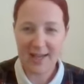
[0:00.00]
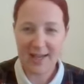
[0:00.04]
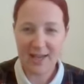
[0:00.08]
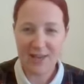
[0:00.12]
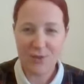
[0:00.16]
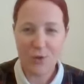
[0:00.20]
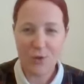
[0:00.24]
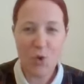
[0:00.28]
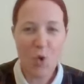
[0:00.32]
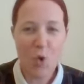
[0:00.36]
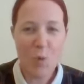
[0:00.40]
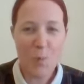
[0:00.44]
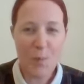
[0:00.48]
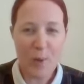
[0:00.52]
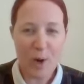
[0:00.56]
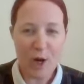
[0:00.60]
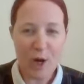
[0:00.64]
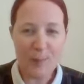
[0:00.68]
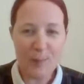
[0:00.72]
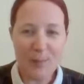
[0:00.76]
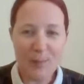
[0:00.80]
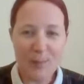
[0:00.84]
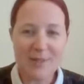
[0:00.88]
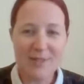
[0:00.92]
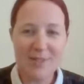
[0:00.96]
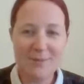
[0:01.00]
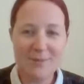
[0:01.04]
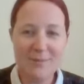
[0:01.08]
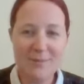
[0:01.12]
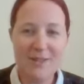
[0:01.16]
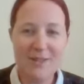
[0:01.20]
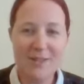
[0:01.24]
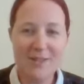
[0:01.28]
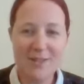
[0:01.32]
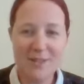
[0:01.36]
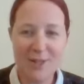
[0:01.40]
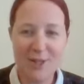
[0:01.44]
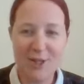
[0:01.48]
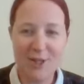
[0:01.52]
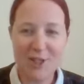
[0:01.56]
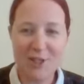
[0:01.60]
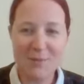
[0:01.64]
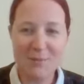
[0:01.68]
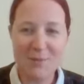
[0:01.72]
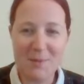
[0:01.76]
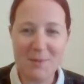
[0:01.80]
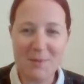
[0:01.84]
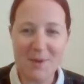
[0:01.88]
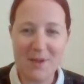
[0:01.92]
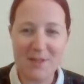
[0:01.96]
the whole purpose in me
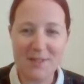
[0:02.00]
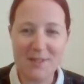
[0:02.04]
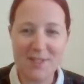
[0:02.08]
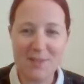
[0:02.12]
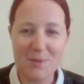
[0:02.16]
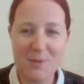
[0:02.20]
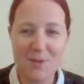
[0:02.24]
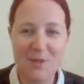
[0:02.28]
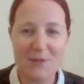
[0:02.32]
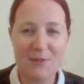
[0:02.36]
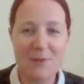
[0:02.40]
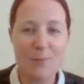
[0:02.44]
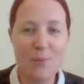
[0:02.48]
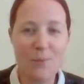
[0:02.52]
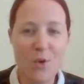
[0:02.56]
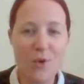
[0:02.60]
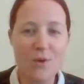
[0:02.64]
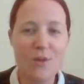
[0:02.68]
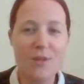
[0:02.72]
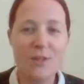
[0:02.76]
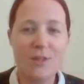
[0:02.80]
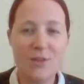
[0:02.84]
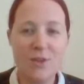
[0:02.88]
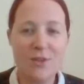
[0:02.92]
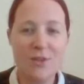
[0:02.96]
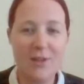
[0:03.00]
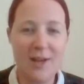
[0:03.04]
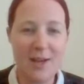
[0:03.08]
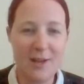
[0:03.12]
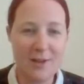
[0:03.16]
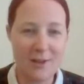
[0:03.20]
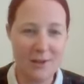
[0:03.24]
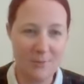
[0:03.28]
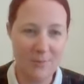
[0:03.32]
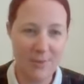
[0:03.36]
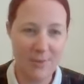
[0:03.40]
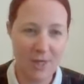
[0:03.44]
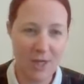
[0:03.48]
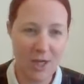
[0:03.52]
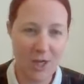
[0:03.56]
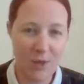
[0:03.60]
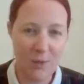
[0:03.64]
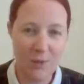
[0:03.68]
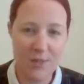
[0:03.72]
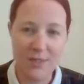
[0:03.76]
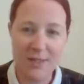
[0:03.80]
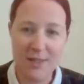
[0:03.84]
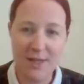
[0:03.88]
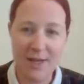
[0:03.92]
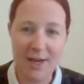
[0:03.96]
starting my business was, if I'm going to do that number of
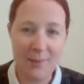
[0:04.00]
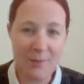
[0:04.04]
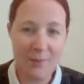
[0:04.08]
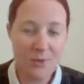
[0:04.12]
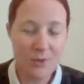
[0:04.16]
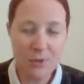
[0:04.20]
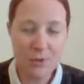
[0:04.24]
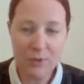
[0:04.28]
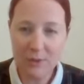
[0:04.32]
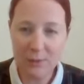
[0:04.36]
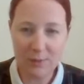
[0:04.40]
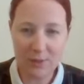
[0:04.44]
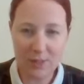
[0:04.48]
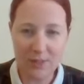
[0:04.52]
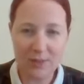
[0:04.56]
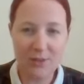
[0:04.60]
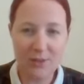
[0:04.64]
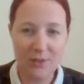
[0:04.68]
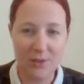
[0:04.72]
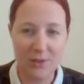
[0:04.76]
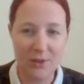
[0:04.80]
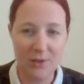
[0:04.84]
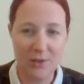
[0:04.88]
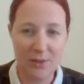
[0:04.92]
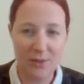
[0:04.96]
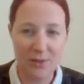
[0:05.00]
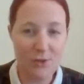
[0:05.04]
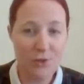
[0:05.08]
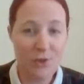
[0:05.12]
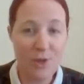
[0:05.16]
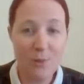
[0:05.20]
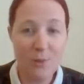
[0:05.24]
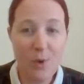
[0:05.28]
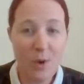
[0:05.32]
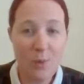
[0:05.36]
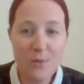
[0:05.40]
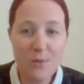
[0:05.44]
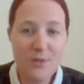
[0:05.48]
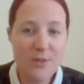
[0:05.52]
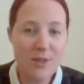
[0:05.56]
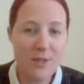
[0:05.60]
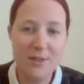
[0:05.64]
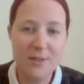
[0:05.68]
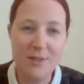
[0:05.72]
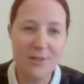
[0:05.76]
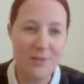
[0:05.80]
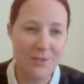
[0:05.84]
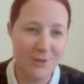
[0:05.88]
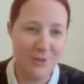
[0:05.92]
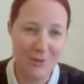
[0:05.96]
hours, and I'm a total workaholic, so I'm always
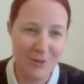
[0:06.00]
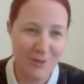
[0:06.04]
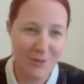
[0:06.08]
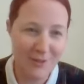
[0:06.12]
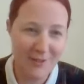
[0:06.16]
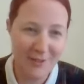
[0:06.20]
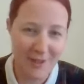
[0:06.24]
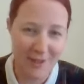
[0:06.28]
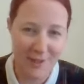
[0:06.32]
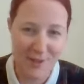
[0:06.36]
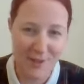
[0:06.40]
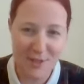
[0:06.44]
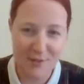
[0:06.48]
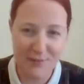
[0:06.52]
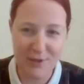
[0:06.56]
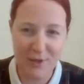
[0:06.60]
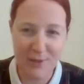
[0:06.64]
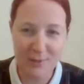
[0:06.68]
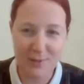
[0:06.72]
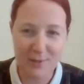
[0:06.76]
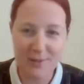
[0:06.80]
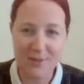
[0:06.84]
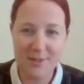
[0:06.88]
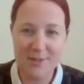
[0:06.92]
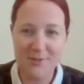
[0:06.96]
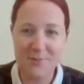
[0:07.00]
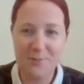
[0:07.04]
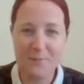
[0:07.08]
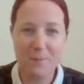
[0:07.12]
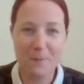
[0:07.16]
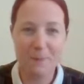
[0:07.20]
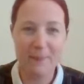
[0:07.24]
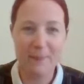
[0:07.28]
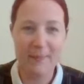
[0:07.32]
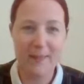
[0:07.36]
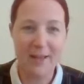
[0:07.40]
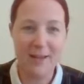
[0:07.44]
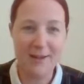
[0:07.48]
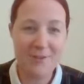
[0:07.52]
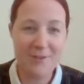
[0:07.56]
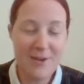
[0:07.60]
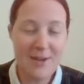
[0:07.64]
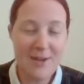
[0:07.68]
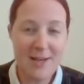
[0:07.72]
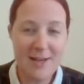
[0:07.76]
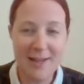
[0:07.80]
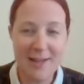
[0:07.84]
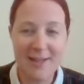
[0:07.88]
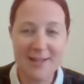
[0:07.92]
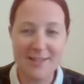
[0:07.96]
going to do tons of hours. And I
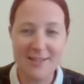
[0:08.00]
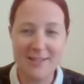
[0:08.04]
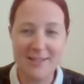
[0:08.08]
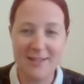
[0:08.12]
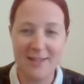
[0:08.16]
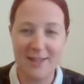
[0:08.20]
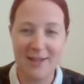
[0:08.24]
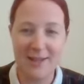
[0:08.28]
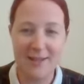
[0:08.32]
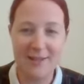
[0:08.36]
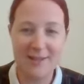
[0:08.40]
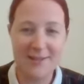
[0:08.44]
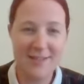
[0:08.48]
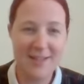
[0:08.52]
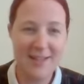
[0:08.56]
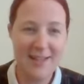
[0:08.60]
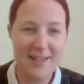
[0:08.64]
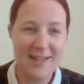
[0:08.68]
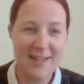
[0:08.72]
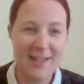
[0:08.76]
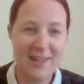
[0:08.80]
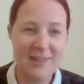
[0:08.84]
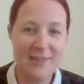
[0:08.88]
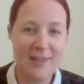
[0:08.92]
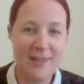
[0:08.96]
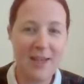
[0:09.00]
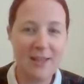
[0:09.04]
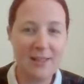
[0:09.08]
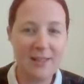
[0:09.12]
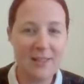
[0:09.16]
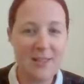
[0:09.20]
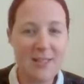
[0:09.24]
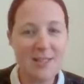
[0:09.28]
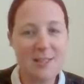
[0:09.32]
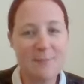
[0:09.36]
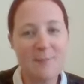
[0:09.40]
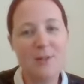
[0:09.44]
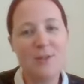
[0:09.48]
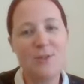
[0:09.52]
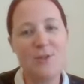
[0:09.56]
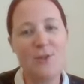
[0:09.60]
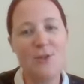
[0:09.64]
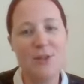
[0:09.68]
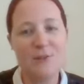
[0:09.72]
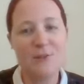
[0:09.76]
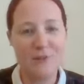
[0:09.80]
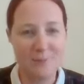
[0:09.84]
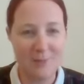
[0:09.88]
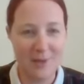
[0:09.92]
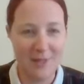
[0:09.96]
realized that at least I'd be doing
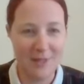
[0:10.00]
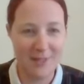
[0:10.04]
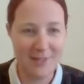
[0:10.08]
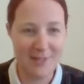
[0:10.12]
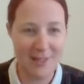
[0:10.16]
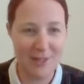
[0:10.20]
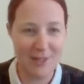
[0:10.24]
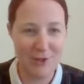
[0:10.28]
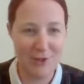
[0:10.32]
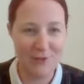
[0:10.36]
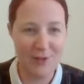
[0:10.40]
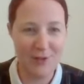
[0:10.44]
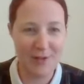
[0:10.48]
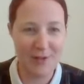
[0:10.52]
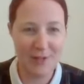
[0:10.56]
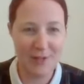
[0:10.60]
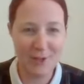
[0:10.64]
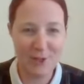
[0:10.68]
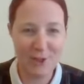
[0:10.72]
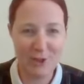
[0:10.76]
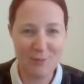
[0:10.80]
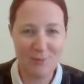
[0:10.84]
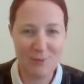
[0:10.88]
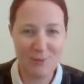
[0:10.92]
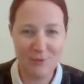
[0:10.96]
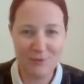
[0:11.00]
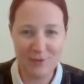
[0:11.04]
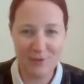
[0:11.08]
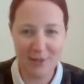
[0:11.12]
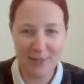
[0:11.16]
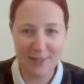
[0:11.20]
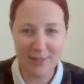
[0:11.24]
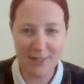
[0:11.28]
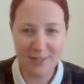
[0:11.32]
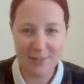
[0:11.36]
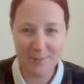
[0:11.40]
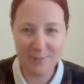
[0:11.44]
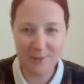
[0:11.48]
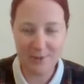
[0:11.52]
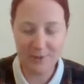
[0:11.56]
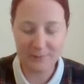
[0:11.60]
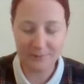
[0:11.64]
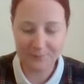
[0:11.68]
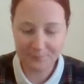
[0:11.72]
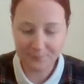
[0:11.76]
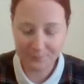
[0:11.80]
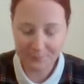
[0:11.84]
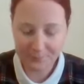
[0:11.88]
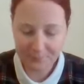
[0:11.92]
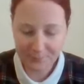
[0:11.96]
it for myself and I could be flexible.
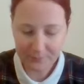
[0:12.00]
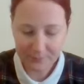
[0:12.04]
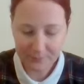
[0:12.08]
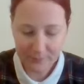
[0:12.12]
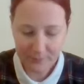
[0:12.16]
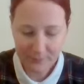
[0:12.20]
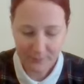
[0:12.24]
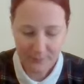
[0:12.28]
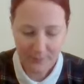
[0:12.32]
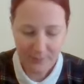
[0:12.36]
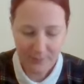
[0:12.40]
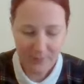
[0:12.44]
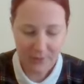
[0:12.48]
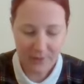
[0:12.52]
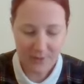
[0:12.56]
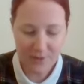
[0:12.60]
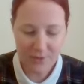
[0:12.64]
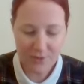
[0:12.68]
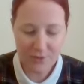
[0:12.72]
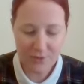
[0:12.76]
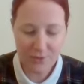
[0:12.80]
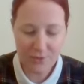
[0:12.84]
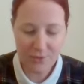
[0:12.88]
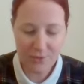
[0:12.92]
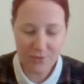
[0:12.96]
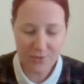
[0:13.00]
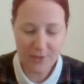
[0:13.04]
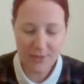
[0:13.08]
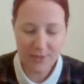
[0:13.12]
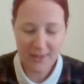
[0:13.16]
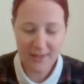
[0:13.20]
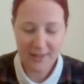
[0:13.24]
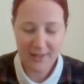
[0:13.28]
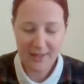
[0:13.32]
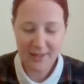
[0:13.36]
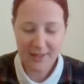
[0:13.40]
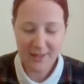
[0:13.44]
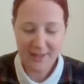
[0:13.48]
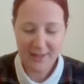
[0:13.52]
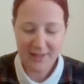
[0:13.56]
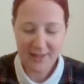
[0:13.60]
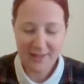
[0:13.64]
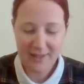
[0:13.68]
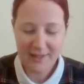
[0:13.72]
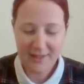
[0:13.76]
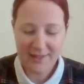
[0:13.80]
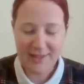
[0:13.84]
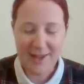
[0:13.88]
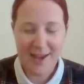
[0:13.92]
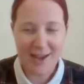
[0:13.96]
So
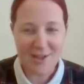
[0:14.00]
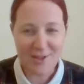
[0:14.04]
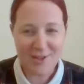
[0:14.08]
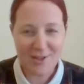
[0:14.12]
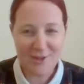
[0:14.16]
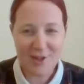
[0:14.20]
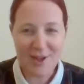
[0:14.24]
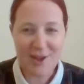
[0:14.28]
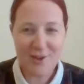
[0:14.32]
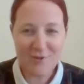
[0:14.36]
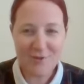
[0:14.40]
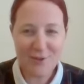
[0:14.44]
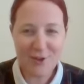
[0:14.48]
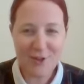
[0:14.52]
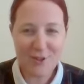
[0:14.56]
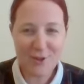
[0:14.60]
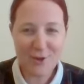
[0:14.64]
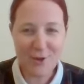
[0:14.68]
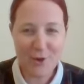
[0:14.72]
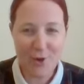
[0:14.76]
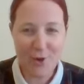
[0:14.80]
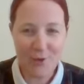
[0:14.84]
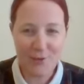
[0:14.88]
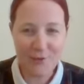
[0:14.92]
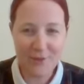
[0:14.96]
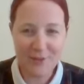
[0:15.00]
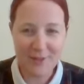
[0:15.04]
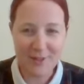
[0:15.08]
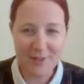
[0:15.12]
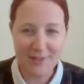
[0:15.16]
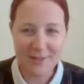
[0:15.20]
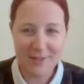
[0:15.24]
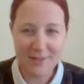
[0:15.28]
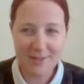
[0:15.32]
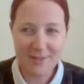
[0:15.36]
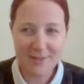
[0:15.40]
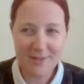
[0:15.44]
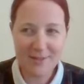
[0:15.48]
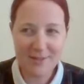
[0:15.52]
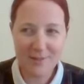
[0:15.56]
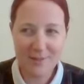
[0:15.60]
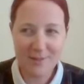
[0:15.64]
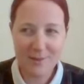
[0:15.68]
yeah, so that first confidence